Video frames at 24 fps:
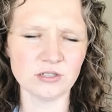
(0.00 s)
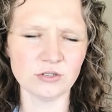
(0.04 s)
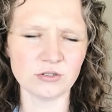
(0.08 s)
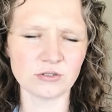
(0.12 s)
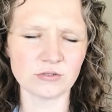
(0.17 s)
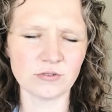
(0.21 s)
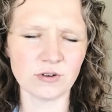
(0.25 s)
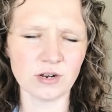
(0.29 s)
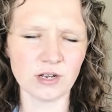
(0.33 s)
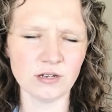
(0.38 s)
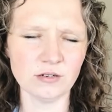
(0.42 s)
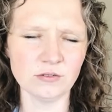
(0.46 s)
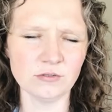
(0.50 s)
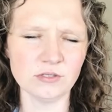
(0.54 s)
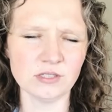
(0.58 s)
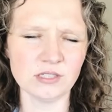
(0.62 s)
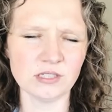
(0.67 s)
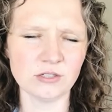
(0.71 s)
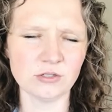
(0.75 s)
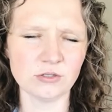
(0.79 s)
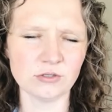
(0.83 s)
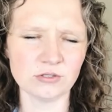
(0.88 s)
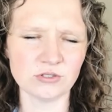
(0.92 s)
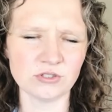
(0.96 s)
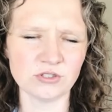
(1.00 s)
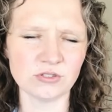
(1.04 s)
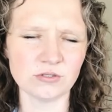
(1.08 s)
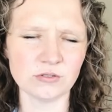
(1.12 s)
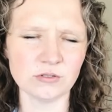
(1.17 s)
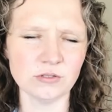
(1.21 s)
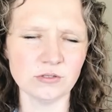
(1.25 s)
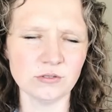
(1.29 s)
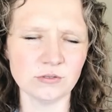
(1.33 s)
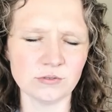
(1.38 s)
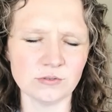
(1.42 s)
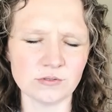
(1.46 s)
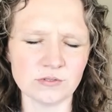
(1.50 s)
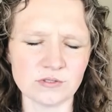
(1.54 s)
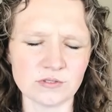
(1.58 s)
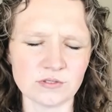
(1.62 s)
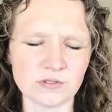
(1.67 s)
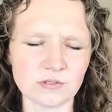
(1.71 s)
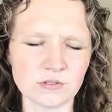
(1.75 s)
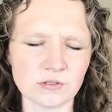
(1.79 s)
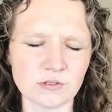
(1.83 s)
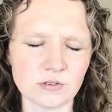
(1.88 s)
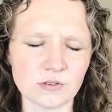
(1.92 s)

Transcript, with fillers: your grounding, your truth.